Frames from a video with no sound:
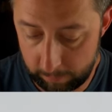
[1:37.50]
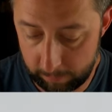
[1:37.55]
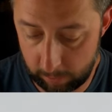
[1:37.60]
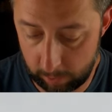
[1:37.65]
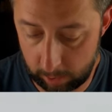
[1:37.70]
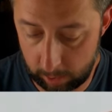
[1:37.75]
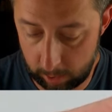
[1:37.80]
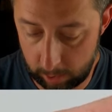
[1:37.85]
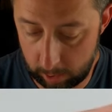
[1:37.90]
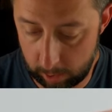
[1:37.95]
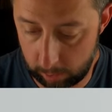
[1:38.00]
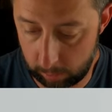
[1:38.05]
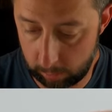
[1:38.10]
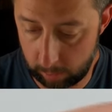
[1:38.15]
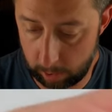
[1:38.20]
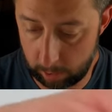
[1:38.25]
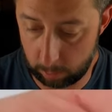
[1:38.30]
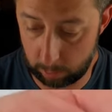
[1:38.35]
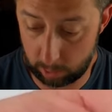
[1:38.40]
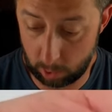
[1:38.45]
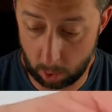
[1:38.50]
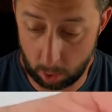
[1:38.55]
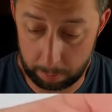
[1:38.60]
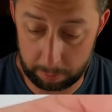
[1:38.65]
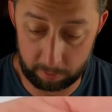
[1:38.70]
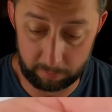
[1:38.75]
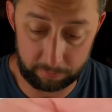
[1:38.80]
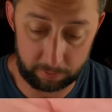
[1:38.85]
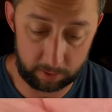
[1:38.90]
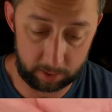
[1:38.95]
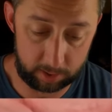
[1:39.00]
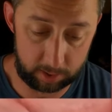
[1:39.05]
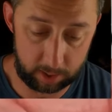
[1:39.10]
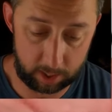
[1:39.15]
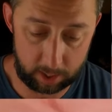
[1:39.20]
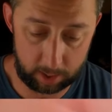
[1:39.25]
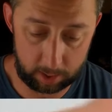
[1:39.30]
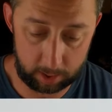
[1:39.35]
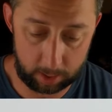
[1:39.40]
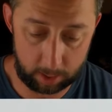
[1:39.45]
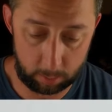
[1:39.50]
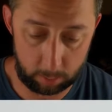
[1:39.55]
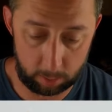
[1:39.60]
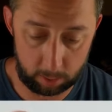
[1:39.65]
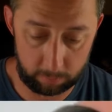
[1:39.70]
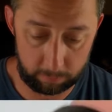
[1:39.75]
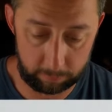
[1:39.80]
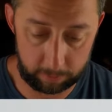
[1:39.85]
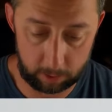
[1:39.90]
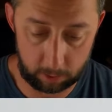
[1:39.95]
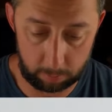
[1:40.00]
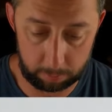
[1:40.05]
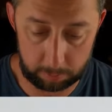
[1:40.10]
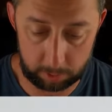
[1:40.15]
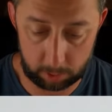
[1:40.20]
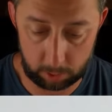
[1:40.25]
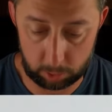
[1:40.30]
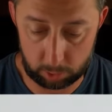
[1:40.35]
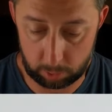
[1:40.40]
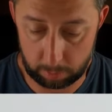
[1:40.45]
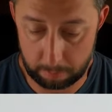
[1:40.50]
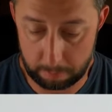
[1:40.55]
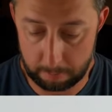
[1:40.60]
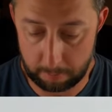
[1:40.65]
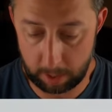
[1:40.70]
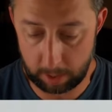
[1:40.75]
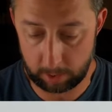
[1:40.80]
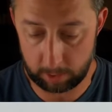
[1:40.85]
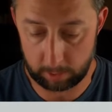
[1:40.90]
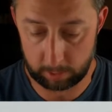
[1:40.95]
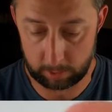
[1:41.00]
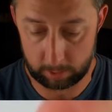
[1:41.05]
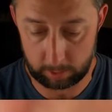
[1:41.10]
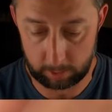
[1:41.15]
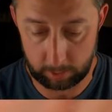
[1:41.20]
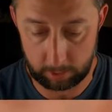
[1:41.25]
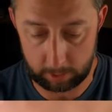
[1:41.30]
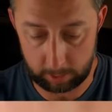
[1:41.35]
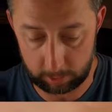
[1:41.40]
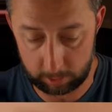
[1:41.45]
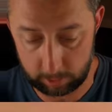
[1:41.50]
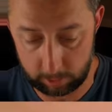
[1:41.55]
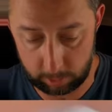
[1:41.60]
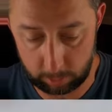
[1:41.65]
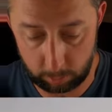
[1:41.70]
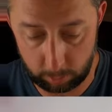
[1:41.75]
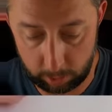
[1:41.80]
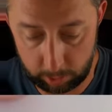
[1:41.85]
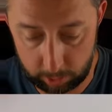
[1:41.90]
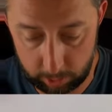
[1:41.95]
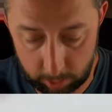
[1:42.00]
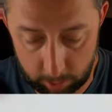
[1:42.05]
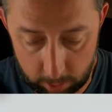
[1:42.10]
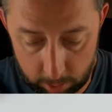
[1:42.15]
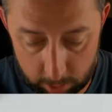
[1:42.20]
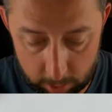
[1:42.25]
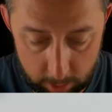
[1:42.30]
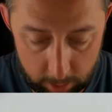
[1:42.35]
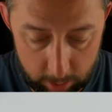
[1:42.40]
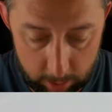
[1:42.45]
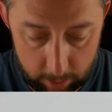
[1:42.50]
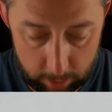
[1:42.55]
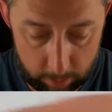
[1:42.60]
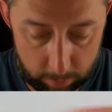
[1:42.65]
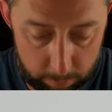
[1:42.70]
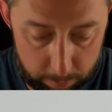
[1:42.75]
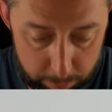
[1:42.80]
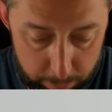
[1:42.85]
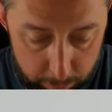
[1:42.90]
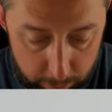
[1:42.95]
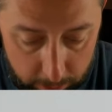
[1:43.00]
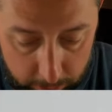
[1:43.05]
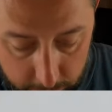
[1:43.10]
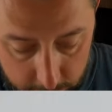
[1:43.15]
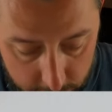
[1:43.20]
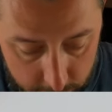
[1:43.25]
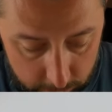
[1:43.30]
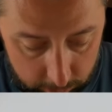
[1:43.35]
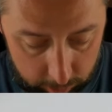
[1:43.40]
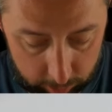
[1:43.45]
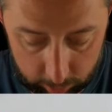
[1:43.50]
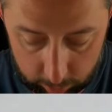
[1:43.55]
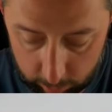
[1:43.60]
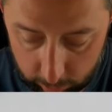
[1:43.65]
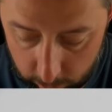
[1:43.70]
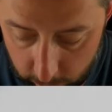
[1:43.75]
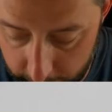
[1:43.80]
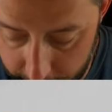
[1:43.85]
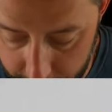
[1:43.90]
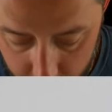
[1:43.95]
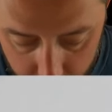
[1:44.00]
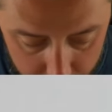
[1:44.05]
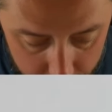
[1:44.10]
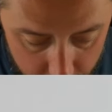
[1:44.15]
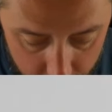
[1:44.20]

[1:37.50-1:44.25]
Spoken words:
figured I'd get it graded. Was hoping for the 10. That would have helped tremendously in that situation. But hopefully I'll